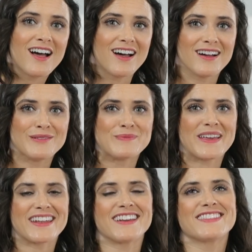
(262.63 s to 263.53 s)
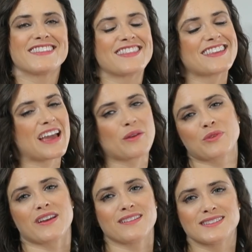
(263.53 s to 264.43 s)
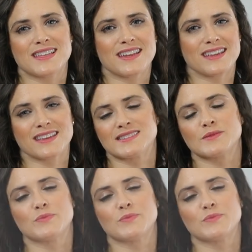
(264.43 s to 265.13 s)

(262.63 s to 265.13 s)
Um, and I think that the Gabriella setting is a